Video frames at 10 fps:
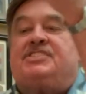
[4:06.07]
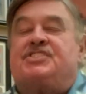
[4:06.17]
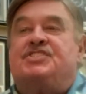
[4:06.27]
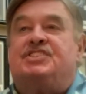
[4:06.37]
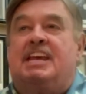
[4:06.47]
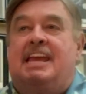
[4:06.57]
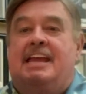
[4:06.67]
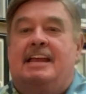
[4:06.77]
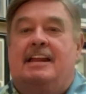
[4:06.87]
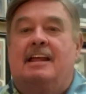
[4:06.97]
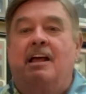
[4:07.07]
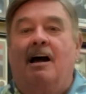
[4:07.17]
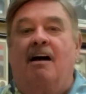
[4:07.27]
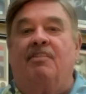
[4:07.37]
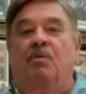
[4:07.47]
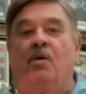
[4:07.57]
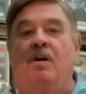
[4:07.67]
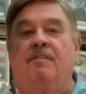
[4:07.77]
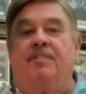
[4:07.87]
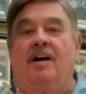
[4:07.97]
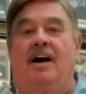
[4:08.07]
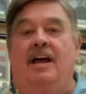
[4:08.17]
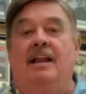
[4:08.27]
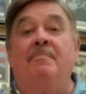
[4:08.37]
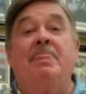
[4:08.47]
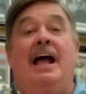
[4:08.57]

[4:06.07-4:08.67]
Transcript: seed of the Word of God.